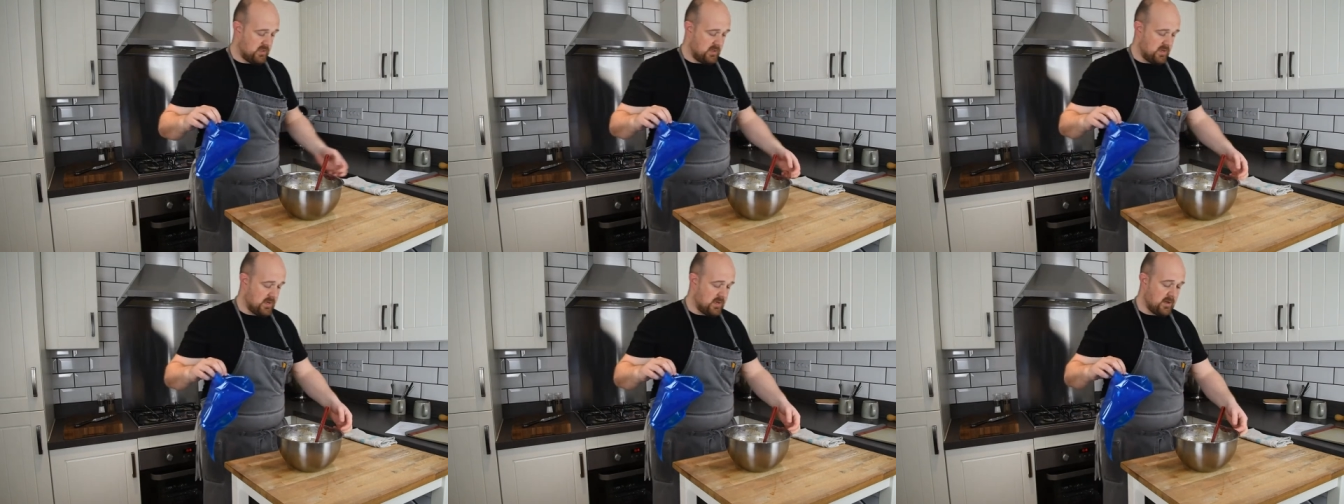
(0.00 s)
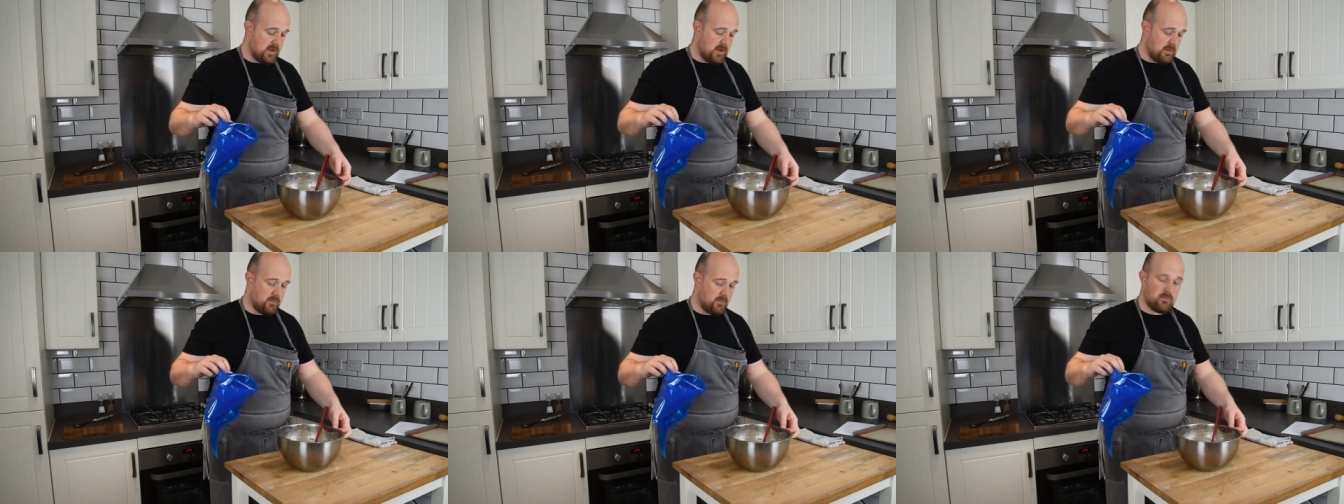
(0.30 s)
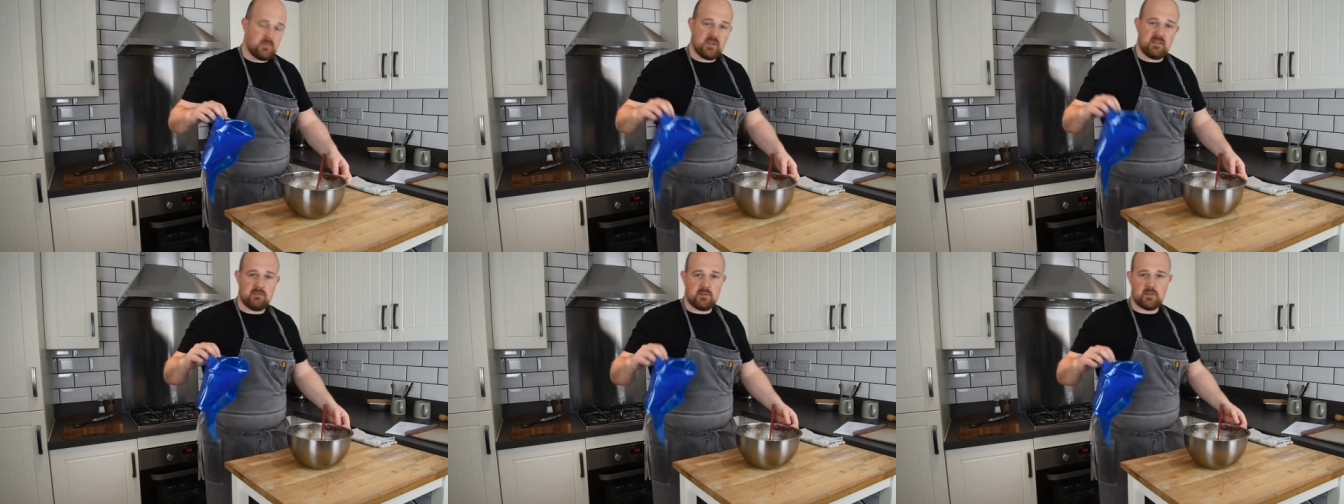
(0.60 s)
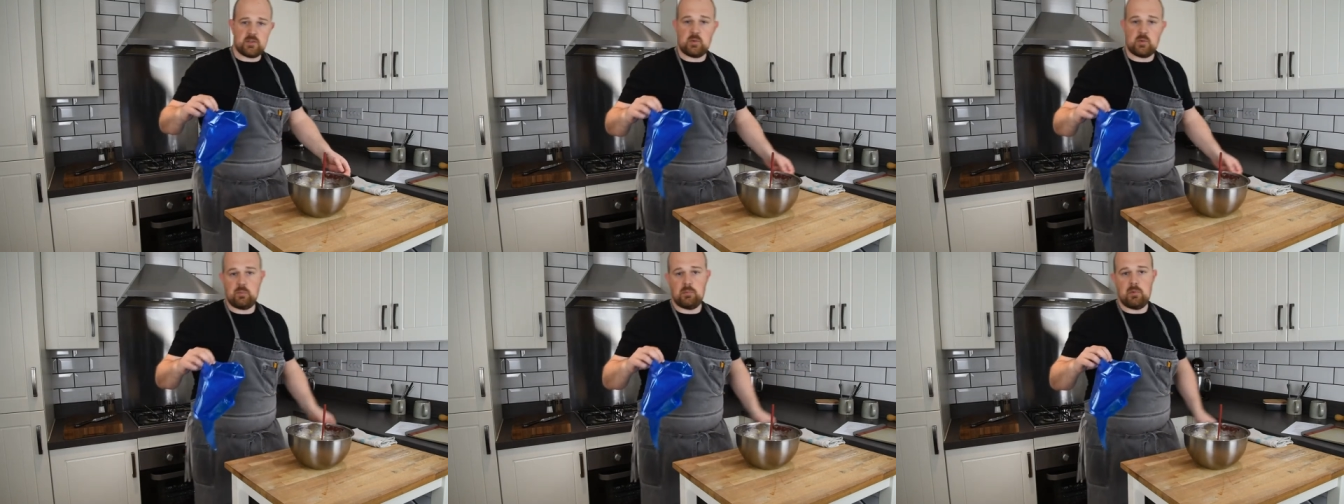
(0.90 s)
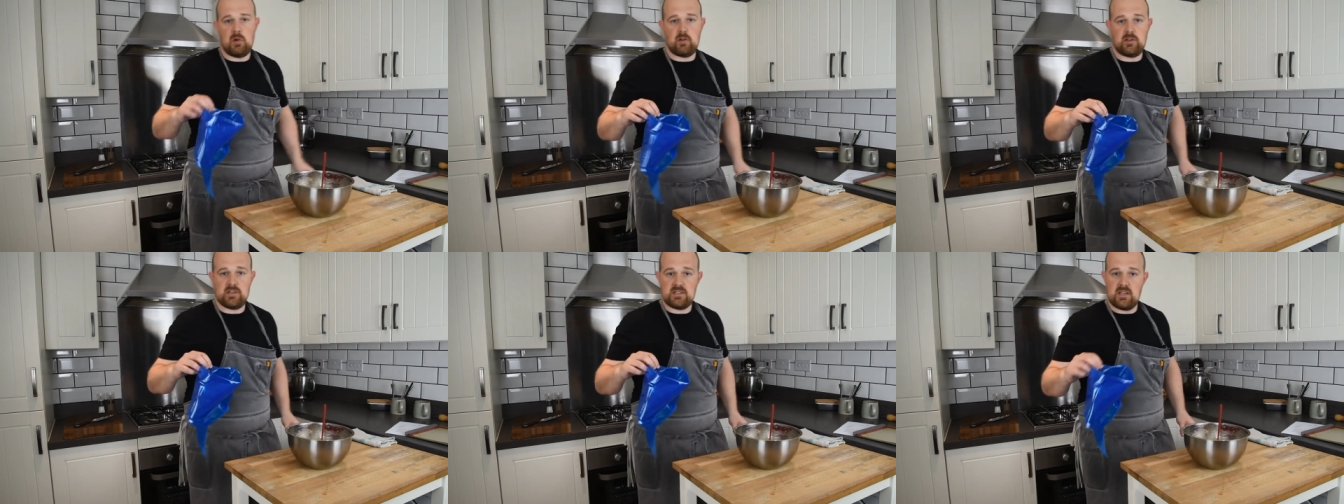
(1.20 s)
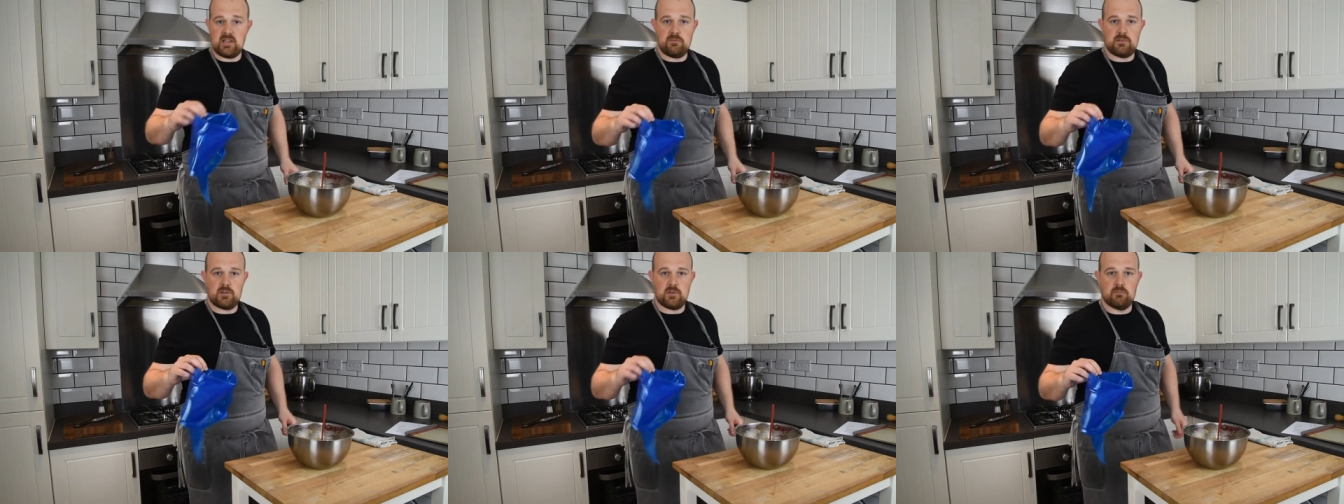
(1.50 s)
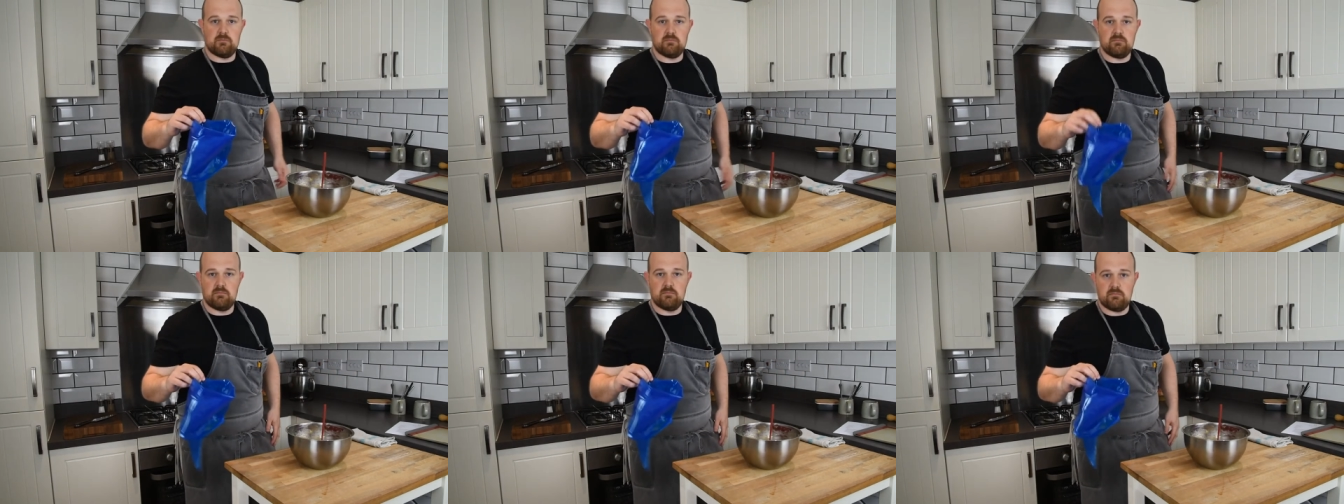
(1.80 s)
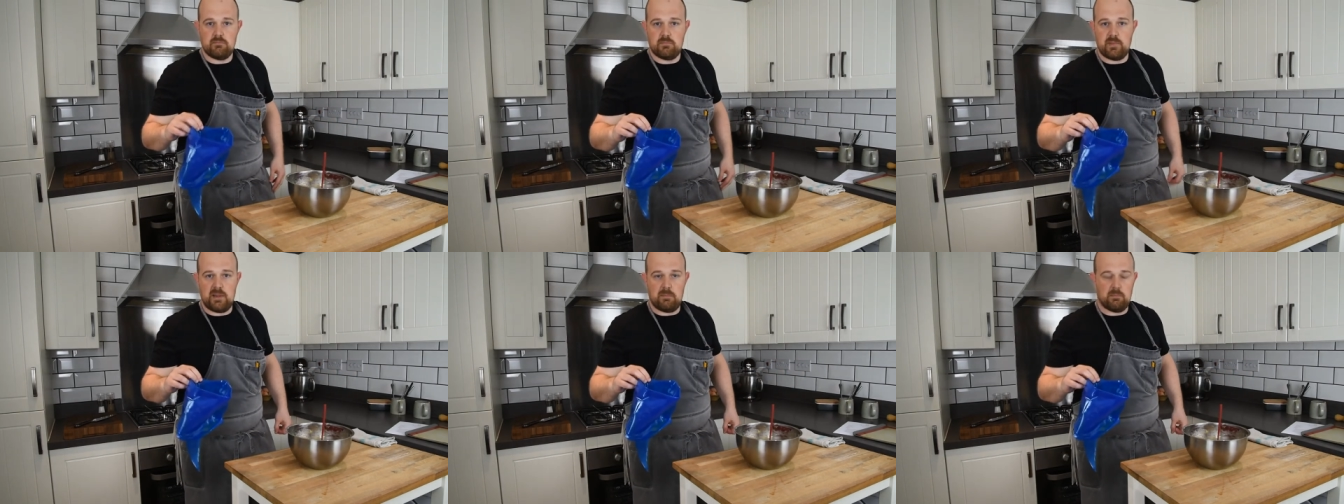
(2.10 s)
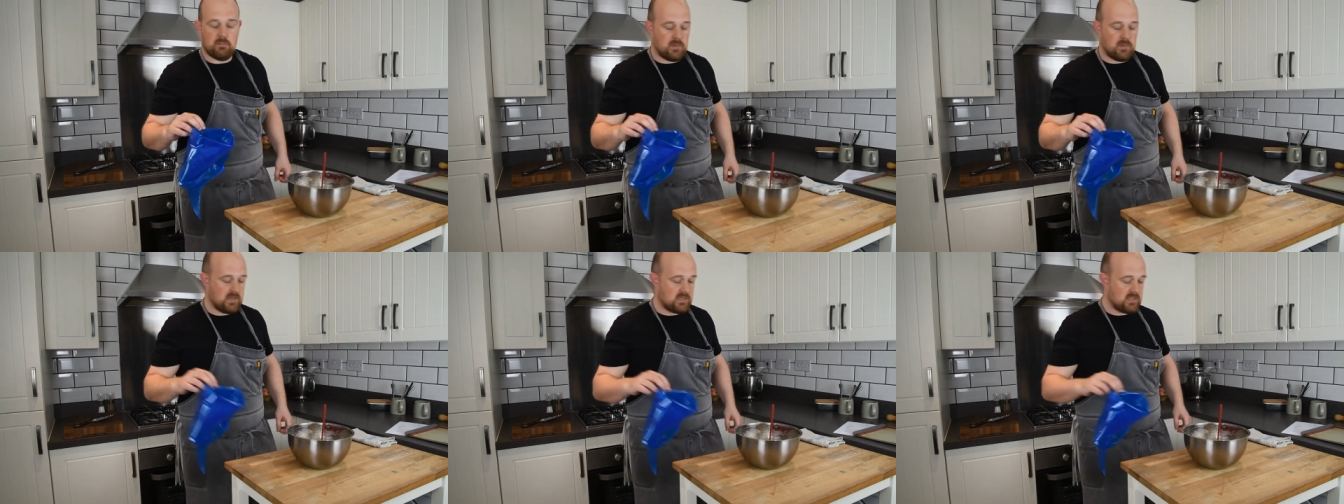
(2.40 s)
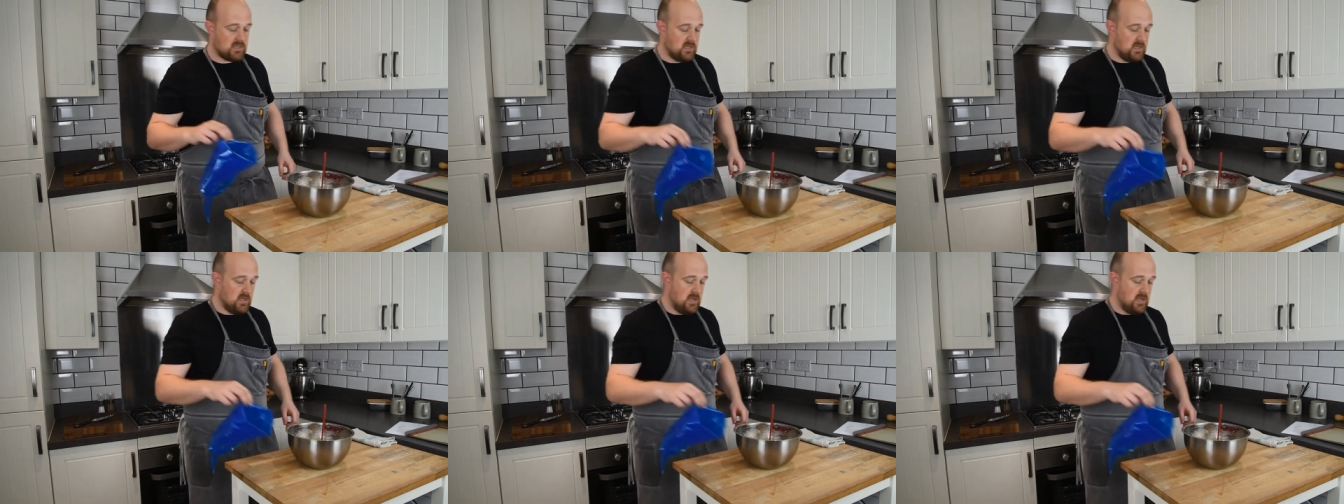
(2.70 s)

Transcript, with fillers: um, even the supermarkets have some piping bags.